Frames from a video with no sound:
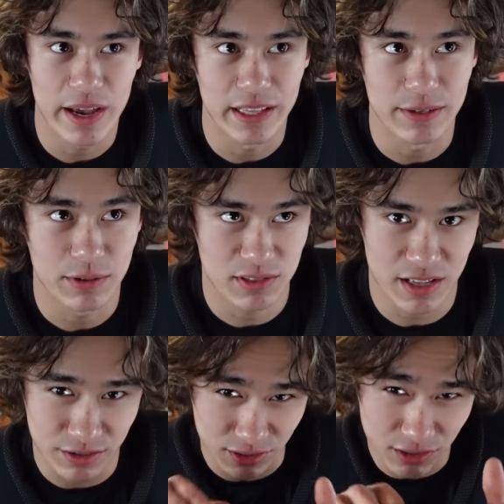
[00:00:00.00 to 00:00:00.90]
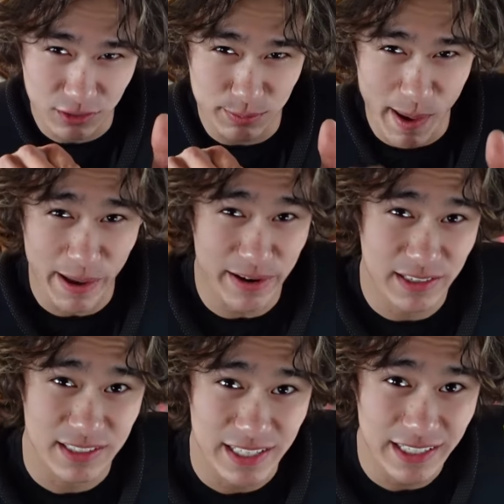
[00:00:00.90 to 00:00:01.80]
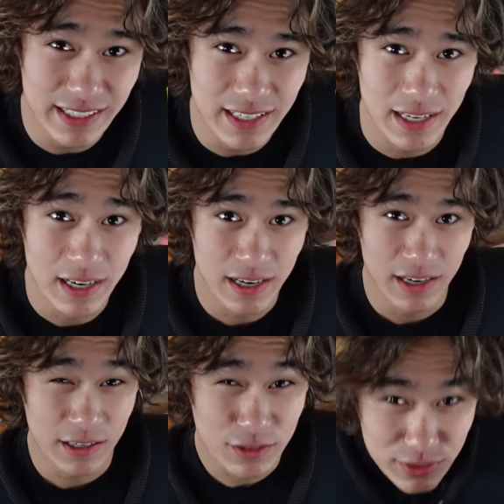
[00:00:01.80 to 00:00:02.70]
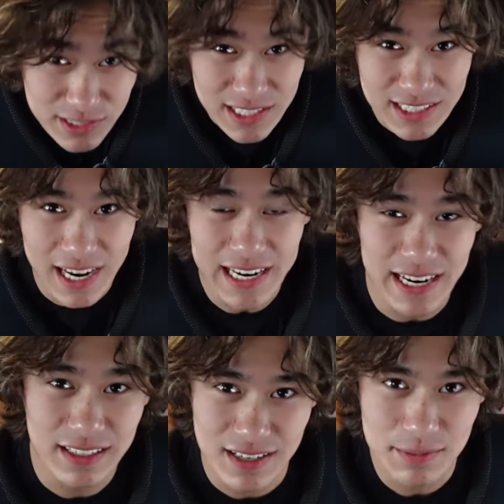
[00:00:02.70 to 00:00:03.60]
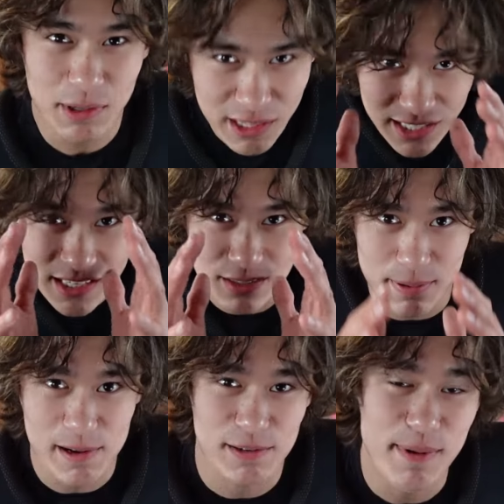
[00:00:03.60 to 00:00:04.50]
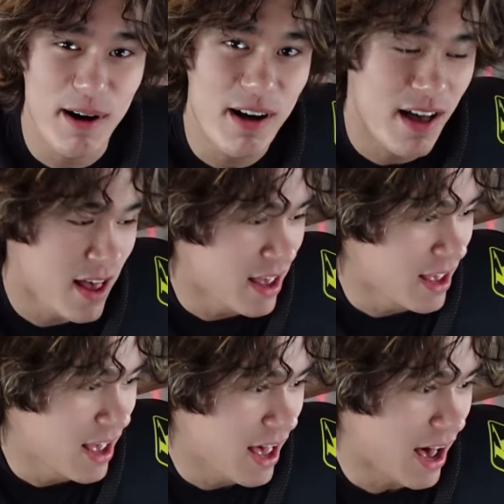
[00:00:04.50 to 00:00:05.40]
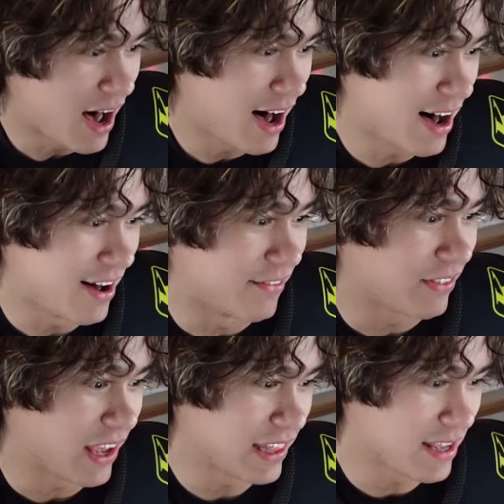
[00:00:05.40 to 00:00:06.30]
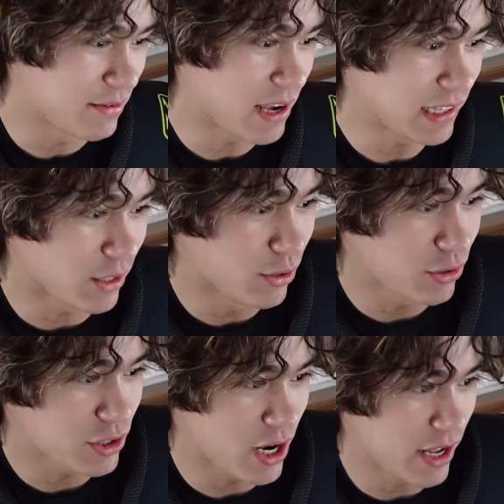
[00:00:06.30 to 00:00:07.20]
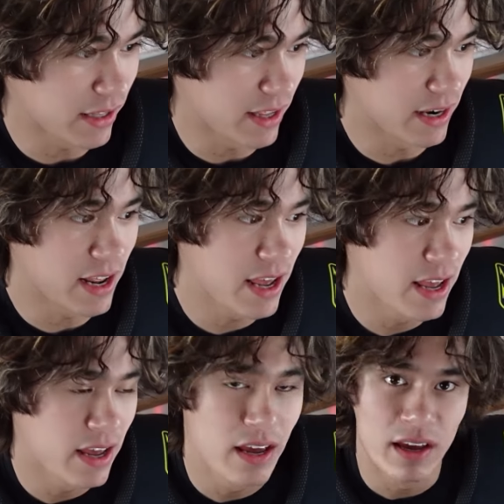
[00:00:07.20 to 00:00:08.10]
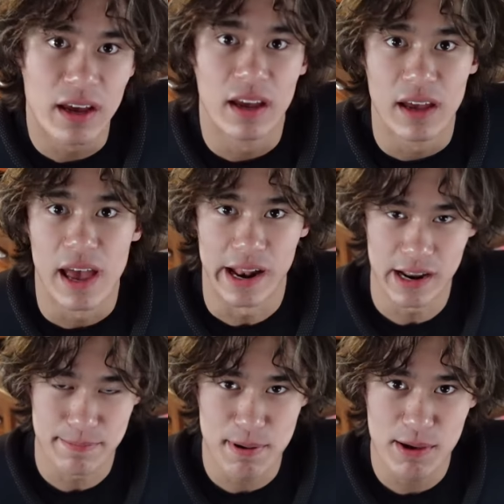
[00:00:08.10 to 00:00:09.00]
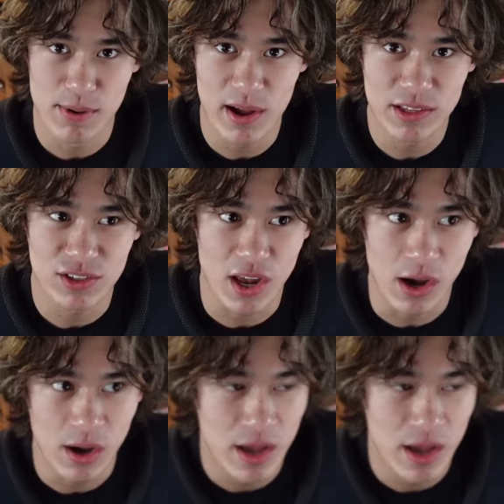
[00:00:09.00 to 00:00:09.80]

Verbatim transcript: and then we saw there's a little spot next to Dylan. Squeezed in tight next to him, good thing he's pretty small. Um, and then we got the whole shot, and then ended up P1, so